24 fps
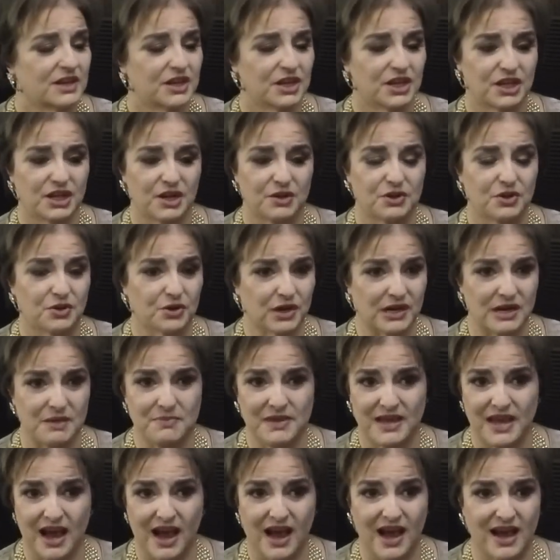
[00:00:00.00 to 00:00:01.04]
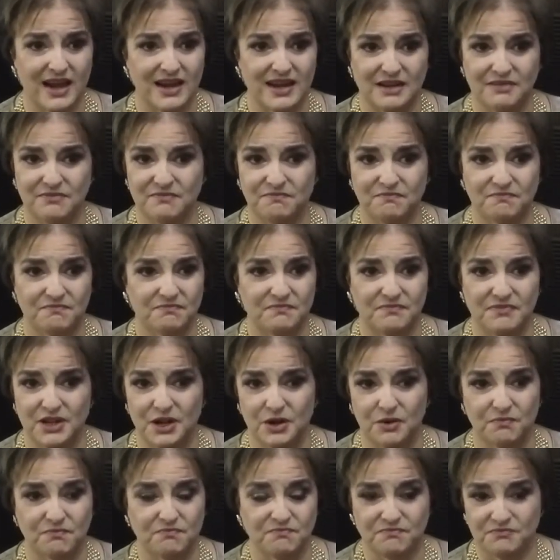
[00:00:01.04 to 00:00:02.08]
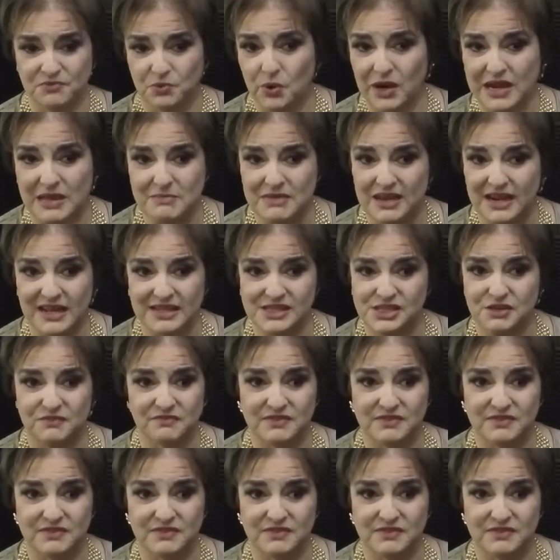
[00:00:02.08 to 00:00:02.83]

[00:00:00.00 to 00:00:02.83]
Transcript: you're going to be on in 20 minutes.